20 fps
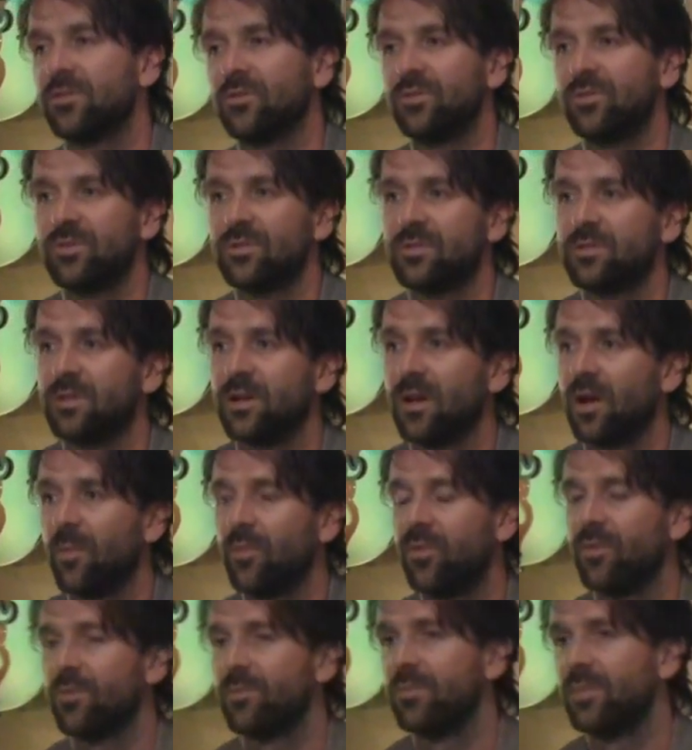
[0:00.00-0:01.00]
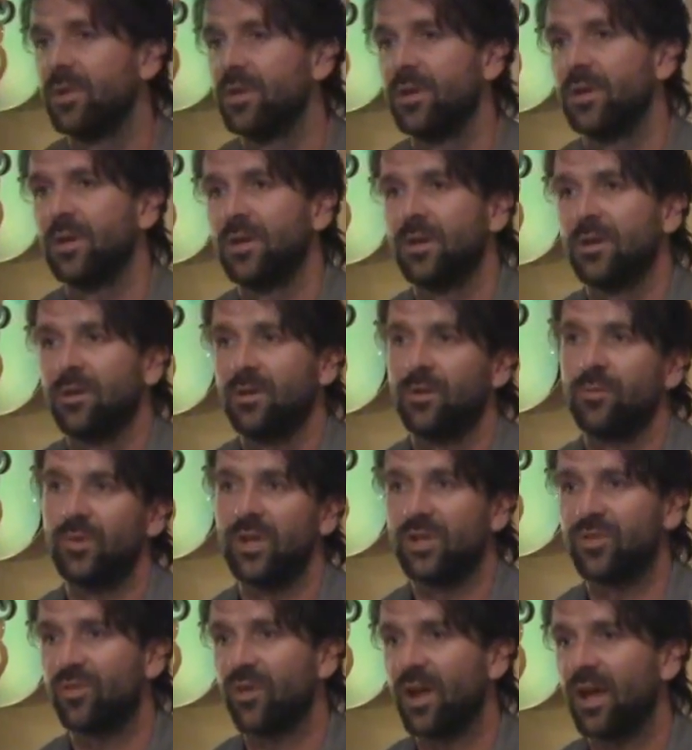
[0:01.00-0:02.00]
soldiers to help them
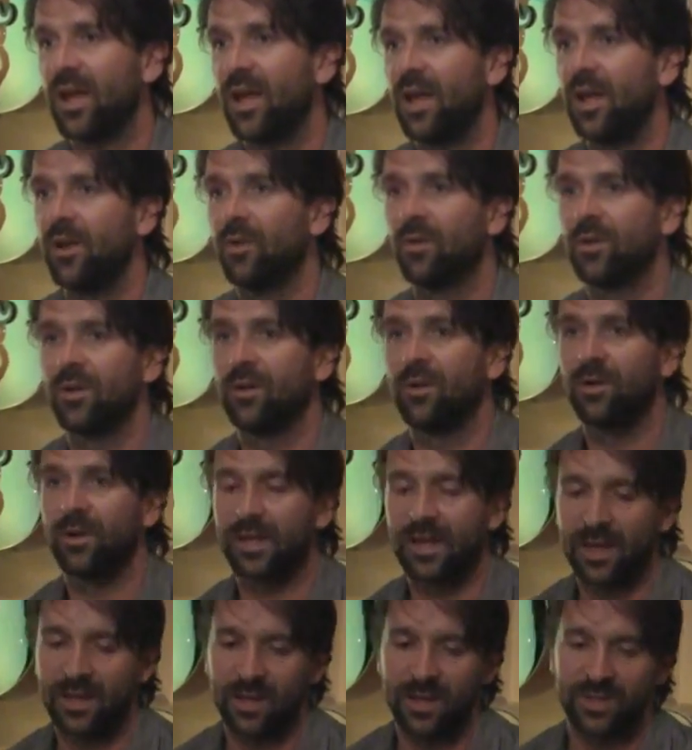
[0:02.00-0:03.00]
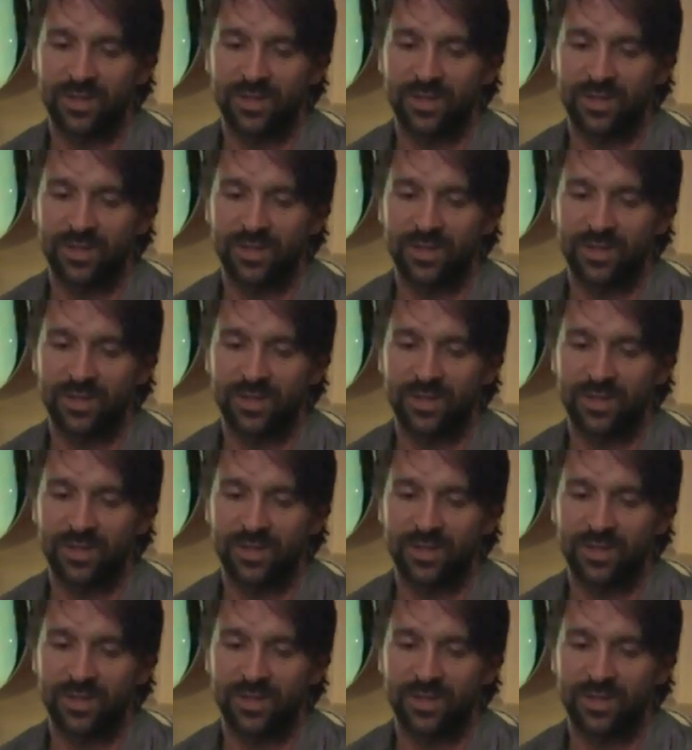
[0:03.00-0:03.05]
retrain or to get an